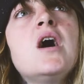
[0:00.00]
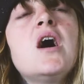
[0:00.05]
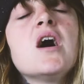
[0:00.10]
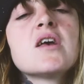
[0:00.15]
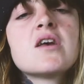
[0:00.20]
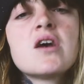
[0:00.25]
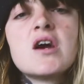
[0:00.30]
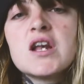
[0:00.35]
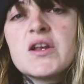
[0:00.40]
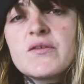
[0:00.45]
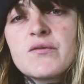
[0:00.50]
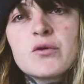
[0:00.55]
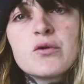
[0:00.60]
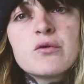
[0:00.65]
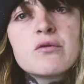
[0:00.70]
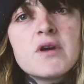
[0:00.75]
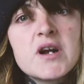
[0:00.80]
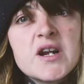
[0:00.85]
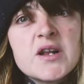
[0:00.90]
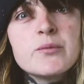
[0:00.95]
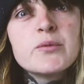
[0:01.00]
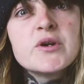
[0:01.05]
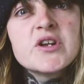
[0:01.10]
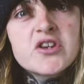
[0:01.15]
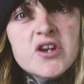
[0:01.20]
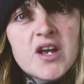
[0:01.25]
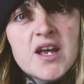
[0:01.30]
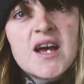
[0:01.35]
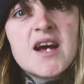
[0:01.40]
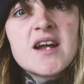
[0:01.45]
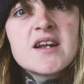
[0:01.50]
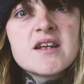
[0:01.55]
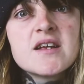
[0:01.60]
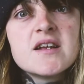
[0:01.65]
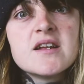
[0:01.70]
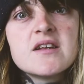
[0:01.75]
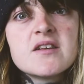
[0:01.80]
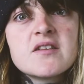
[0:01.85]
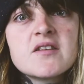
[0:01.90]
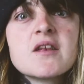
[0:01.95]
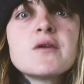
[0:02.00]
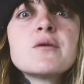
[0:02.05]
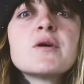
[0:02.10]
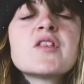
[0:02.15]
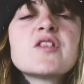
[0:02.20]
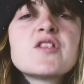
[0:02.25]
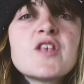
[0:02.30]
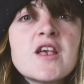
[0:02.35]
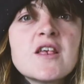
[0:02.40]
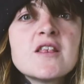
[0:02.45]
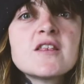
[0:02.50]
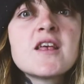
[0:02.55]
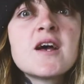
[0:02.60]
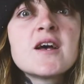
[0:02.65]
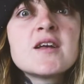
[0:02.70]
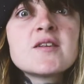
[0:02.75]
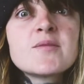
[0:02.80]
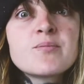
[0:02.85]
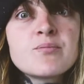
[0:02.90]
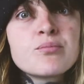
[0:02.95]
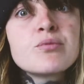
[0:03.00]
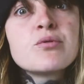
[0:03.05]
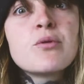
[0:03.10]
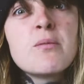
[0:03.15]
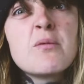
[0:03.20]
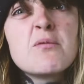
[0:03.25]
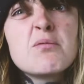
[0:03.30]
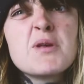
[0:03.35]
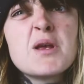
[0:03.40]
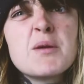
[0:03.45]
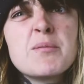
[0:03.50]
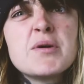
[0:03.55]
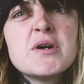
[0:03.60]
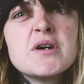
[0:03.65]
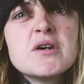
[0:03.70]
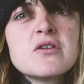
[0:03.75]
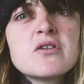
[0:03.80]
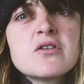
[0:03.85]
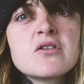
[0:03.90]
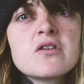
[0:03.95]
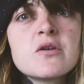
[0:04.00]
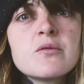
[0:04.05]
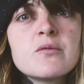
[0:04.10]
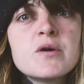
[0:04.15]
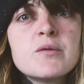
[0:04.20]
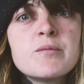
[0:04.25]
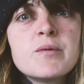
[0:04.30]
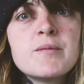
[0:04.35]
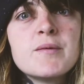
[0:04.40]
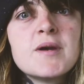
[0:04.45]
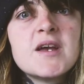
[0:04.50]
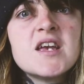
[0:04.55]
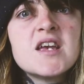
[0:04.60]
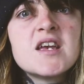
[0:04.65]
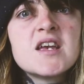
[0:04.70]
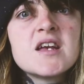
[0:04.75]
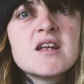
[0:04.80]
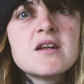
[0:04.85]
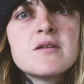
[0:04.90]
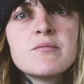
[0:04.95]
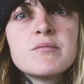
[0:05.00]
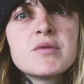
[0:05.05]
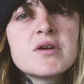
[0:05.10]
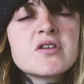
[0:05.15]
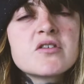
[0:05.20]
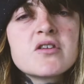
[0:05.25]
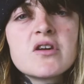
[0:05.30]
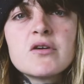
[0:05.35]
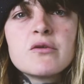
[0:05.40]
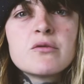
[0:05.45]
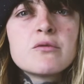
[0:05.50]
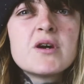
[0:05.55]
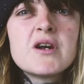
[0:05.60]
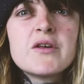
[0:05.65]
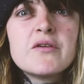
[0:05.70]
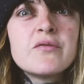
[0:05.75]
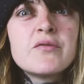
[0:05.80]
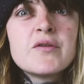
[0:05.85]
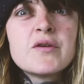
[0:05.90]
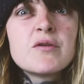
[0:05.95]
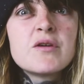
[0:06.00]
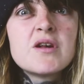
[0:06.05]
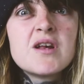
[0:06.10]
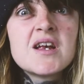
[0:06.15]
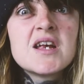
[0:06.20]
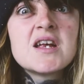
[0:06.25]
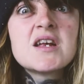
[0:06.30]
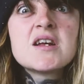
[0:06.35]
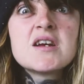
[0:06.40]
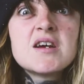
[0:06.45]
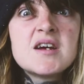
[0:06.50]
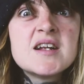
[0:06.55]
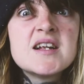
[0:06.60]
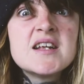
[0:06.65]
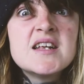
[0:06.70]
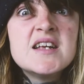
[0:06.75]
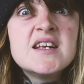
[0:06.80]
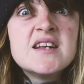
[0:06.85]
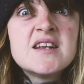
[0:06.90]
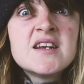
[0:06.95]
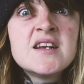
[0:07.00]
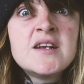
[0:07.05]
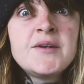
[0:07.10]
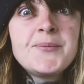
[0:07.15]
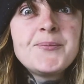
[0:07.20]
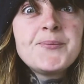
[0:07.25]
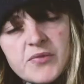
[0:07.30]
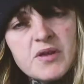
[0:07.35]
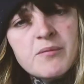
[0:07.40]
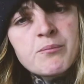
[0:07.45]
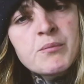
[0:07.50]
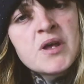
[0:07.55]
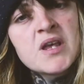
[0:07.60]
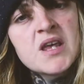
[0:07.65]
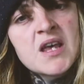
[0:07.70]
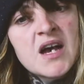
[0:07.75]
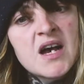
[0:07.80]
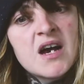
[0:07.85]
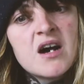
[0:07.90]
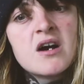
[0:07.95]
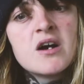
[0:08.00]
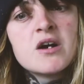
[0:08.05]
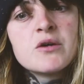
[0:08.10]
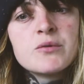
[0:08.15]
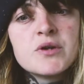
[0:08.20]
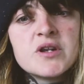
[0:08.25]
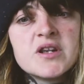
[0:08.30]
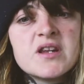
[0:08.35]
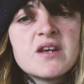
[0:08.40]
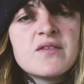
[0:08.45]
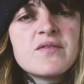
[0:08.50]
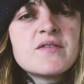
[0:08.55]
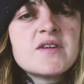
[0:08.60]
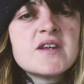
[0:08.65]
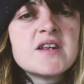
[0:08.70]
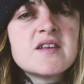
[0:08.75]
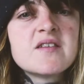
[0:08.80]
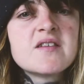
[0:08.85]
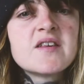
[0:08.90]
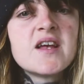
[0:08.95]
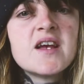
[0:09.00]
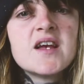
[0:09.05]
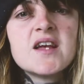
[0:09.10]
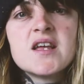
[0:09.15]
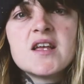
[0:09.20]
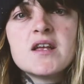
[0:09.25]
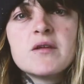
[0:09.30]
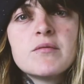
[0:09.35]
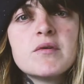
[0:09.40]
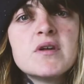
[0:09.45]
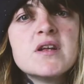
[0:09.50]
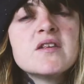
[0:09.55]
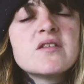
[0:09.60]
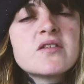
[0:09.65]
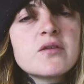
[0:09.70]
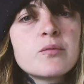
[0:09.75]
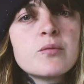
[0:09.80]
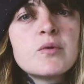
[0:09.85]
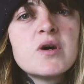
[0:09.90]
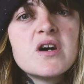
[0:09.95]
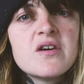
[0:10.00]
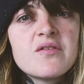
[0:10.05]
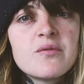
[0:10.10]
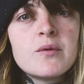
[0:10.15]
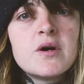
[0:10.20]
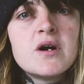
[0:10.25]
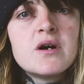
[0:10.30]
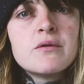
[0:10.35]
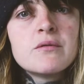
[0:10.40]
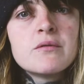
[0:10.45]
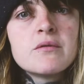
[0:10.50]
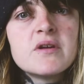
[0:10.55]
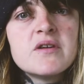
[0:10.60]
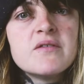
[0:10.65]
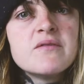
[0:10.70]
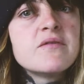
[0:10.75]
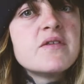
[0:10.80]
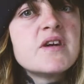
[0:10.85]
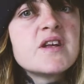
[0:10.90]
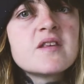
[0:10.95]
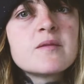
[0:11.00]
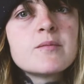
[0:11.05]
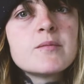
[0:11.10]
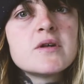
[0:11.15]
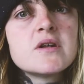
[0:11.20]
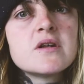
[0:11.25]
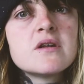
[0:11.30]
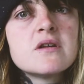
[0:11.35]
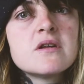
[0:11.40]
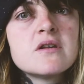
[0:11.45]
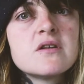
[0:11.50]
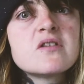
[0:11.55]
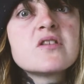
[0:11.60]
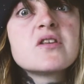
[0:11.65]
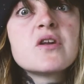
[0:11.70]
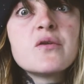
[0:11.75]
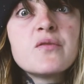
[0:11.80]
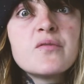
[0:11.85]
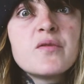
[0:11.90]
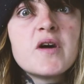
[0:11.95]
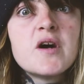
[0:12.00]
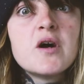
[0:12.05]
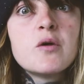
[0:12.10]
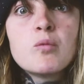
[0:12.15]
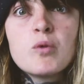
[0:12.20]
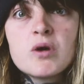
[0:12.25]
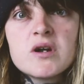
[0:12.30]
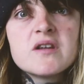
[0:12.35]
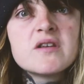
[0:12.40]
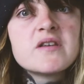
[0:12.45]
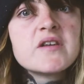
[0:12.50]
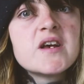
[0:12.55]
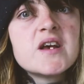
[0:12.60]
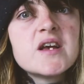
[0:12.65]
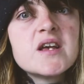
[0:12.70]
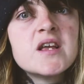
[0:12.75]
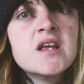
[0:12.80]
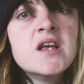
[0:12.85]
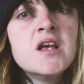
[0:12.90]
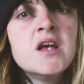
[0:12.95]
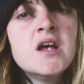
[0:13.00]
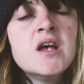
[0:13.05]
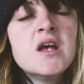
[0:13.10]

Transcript: I kind of already wish I had it, so I think that's probably a purchase I will be making, because I already feel like I need it. But yeah, I would definitely say it's a worthwhile investment. So far, one day,